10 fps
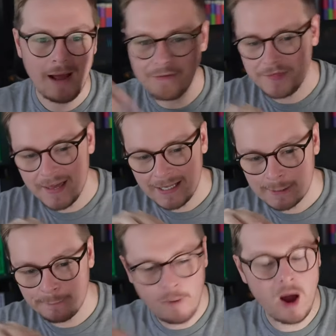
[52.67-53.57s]
And this
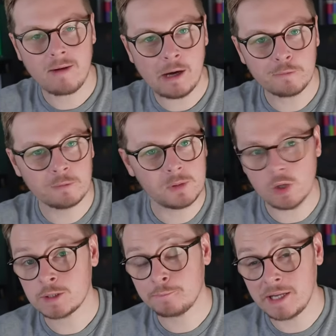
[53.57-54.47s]
far out from
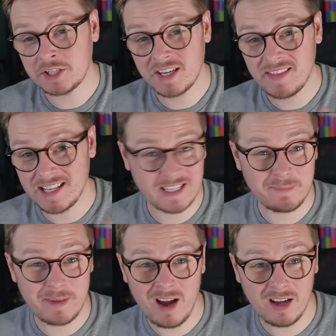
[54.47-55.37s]
Lost finishing, that's going to
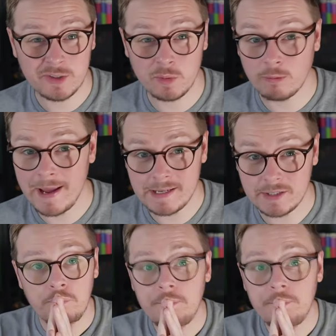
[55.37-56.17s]
be hard to arrange.